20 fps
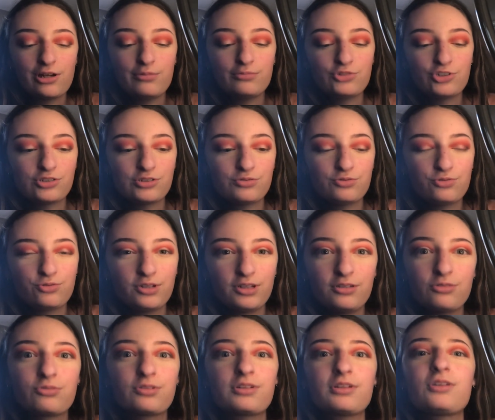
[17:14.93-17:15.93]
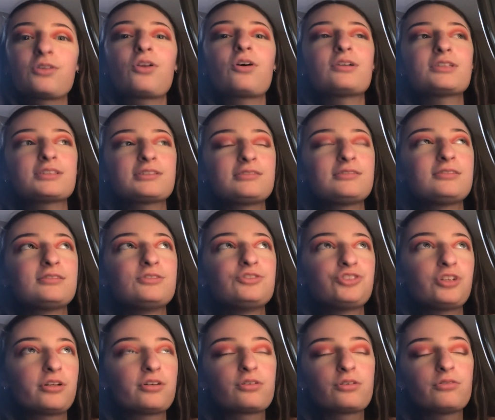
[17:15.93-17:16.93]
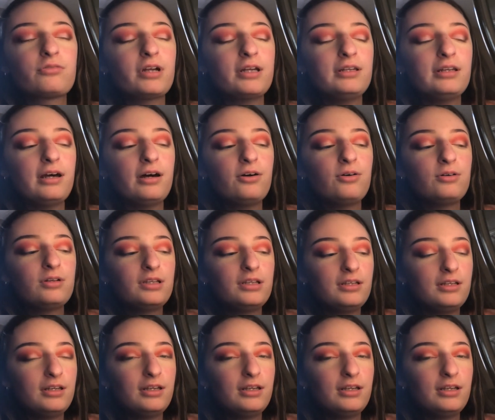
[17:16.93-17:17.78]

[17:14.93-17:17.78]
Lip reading: I'm just really, really lost in general right now.